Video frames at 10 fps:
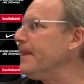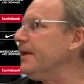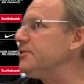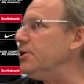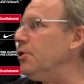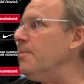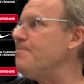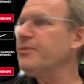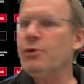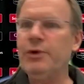
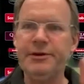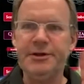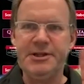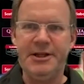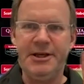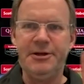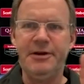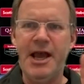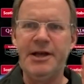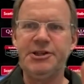So whether it's an
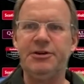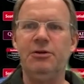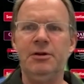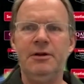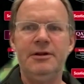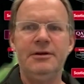international